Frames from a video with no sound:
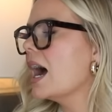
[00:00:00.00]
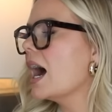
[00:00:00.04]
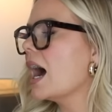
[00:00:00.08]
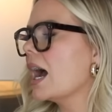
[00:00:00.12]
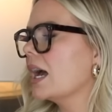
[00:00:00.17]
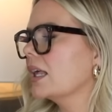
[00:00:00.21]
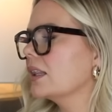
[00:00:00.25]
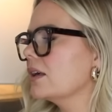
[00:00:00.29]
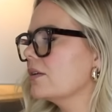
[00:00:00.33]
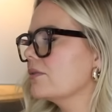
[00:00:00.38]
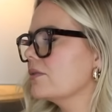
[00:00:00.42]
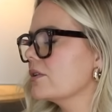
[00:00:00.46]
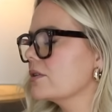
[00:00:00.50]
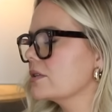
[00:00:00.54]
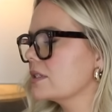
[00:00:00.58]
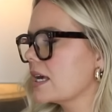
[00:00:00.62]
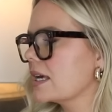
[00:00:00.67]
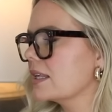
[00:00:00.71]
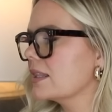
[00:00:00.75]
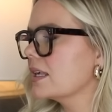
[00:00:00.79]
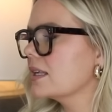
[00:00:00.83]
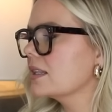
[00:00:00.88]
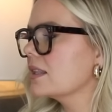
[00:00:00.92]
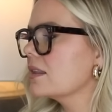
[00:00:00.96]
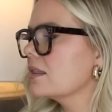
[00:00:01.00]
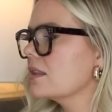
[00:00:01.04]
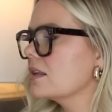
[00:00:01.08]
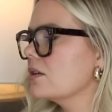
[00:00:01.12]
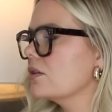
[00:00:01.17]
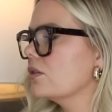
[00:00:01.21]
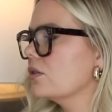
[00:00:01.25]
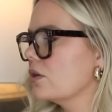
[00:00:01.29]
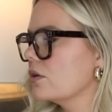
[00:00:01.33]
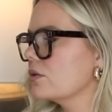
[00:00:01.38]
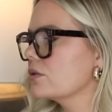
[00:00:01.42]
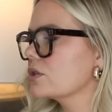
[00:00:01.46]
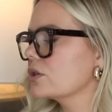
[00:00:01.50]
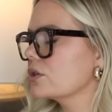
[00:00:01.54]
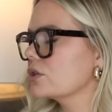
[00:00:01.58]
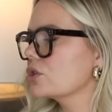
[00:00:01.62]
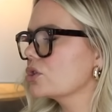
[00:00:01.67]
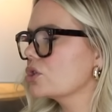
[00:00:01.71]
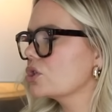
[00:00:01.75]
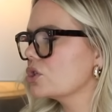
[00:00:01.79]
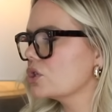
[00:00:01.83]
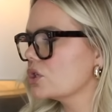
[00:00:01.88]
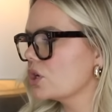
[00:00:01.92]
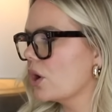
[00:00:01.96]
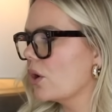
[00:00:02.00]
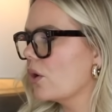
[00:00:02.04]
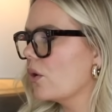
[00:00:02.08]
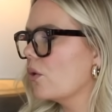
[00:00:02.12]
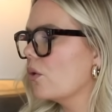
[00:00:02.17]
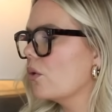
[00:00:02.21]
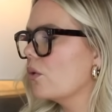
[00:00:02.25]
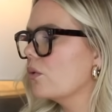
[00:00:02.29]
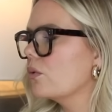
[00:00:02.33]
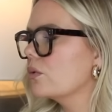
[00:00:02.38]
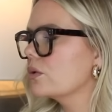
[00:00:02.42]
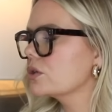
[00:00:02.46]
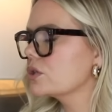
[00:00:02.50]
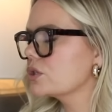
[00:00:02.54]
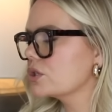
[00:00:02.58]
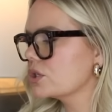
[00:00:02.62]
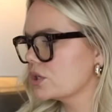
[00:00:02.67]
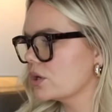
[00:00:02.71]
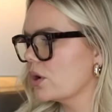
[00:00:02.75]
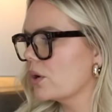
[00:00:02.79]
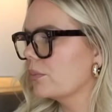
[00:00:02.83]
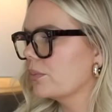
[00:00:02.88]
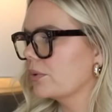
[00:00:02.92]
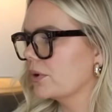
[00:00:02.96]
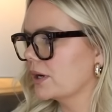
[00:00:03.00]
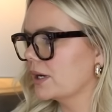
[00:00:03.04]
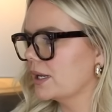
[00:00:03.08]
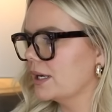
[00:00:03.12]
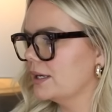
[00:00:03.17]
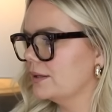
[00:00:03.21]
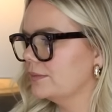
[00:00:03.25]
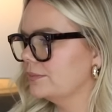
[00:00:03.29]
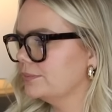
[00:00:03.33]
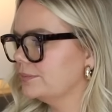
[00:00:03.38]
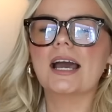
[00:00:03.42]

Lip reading: I love those. I think that those are so, so pretty.